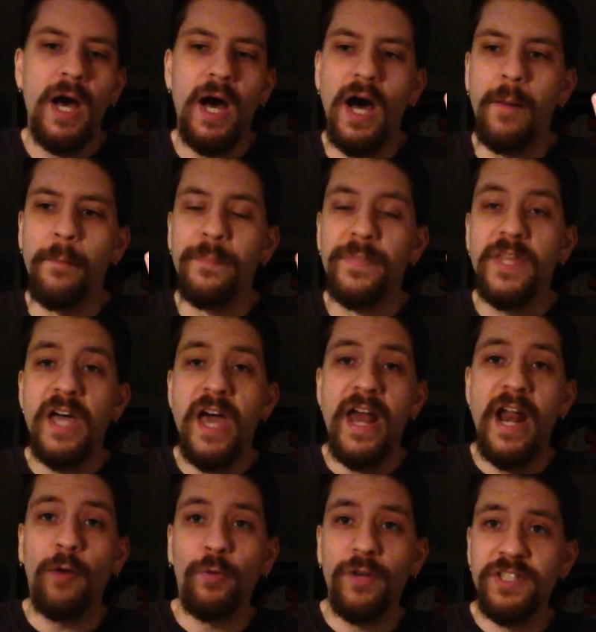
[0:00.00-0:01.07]
Um,
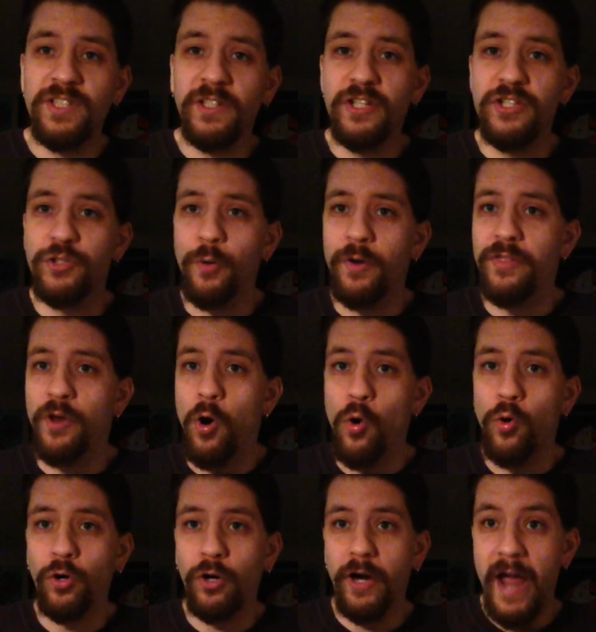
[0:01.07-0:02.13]
and I recently joined the
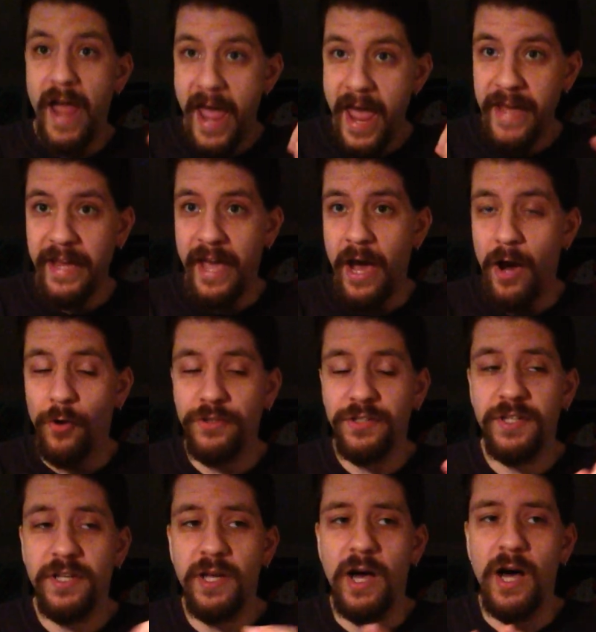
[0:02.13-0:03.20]
Horror
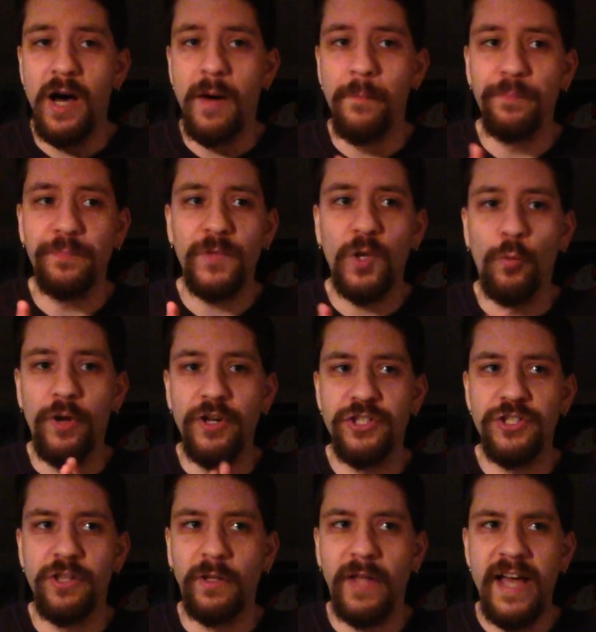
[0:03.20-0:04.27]
Hangout, um,
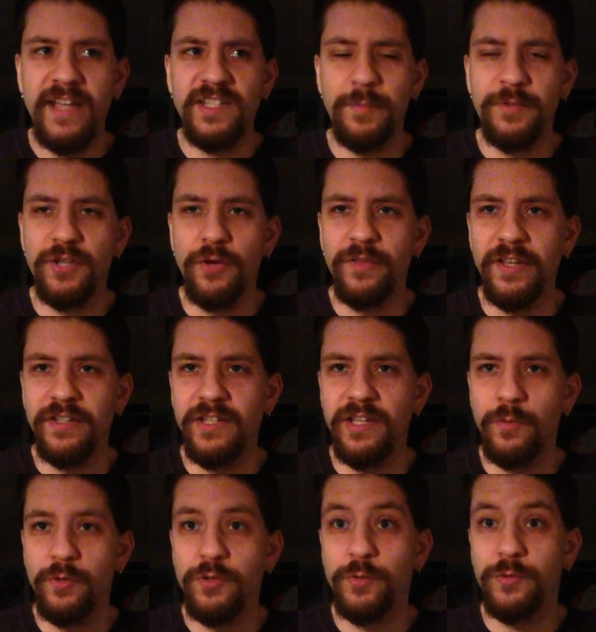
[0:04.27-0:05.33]
which the last episode they
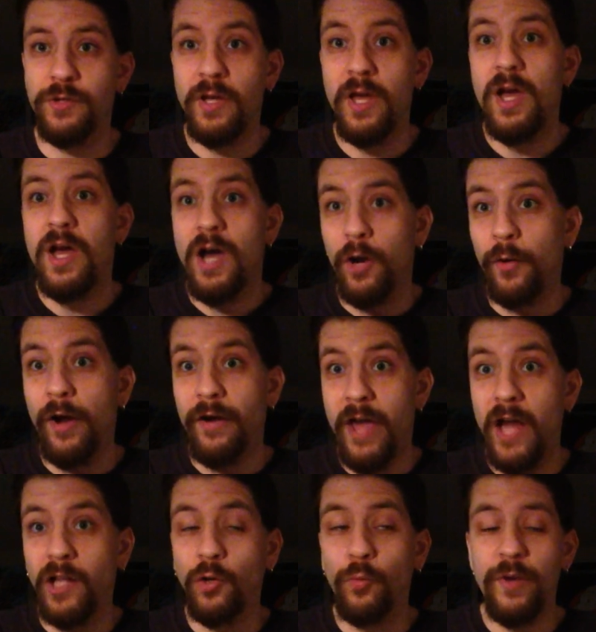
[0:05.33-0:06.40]
did, which was around
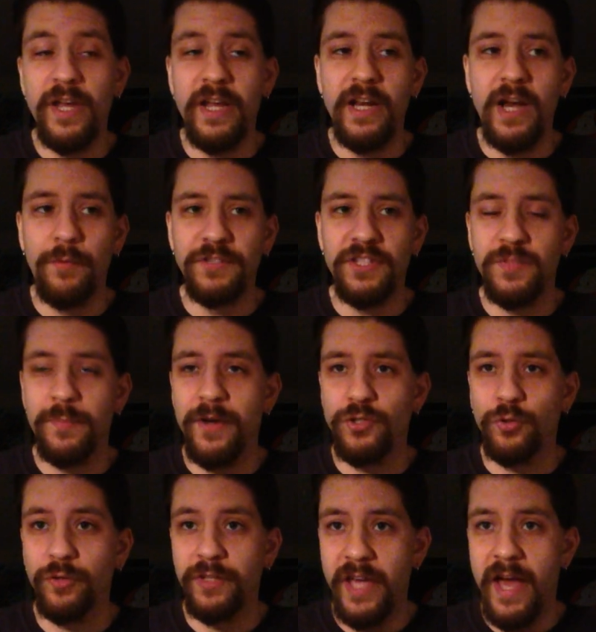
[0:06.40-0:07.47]
Halloween, I was a
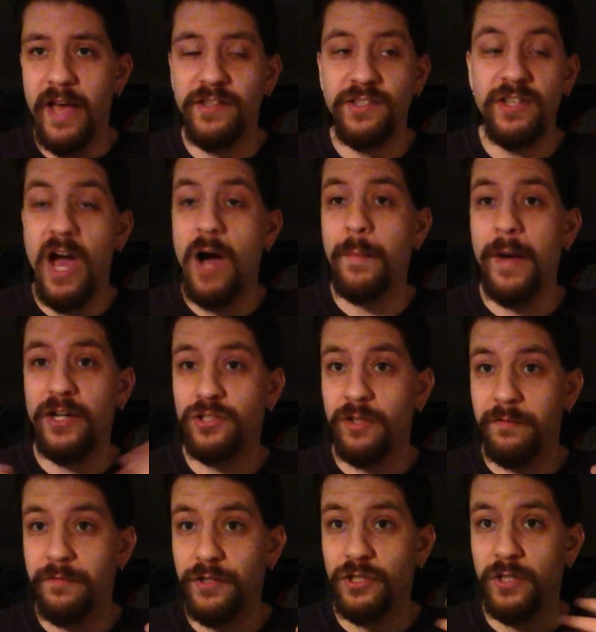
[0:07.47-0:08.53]
special guest. Now I'm actually
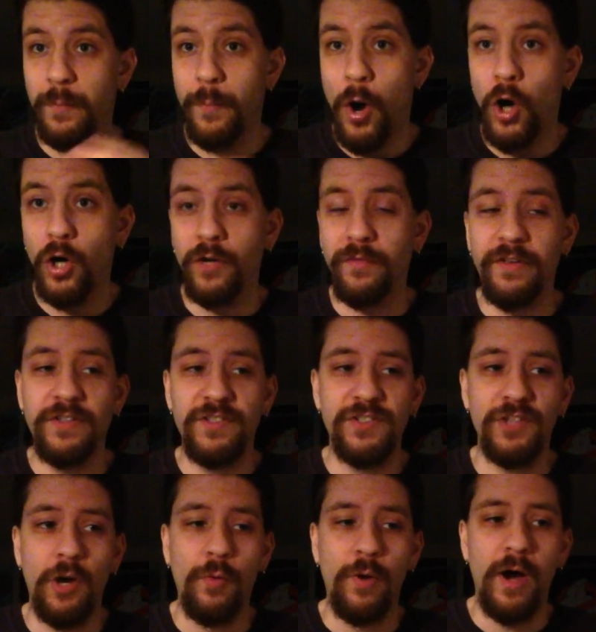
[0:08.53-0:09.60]
officially part of it,
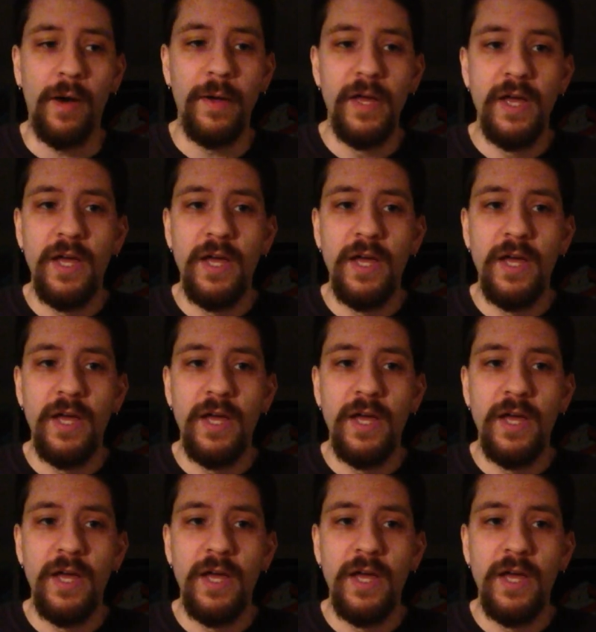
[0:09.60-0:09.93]
so, uh,